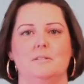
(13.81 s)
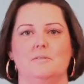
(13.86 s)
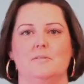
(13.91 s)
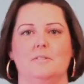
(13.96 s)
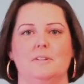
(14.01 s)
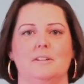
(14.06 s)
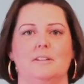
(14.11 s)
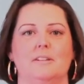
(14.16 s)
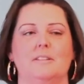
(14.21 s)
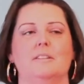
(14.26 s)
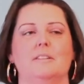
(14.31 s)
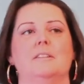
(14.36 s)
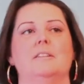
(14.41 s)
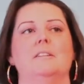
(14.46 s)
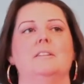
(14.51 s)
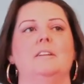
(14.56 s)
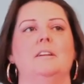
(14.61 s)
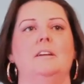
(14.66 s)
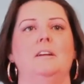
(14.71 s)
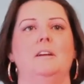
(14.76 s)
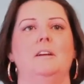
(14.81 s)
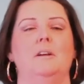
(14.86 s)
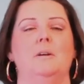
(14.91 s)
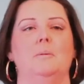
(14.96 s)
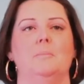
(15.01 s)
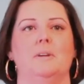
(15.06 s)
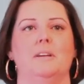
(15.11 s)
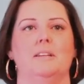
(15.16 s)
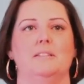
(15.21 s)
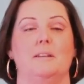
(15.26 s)
different
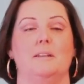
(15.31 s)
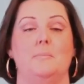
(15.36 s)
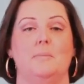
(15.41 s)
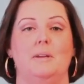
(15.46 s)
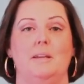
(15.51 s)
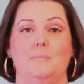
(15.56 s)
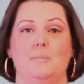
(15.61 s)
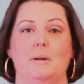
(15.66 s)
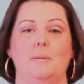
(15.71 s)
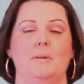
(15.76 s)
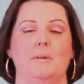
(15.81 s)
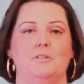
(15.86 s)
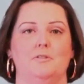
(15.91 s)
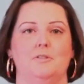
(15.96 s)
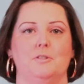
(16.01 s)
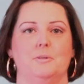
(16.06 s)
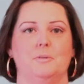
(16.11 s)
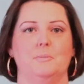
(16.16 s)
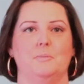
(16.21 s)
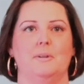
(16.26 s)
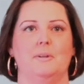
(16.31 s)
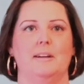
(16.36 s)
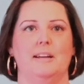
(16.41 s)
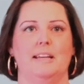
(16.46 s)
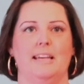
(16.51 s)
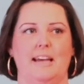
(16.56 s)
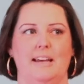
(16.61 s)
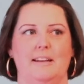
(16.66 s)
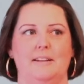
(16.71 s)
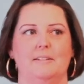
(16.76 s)
because I'm in my bedroom
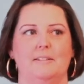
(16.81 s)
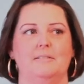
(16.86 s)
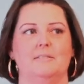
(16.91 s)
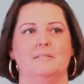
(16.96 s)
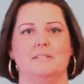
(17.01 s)
again.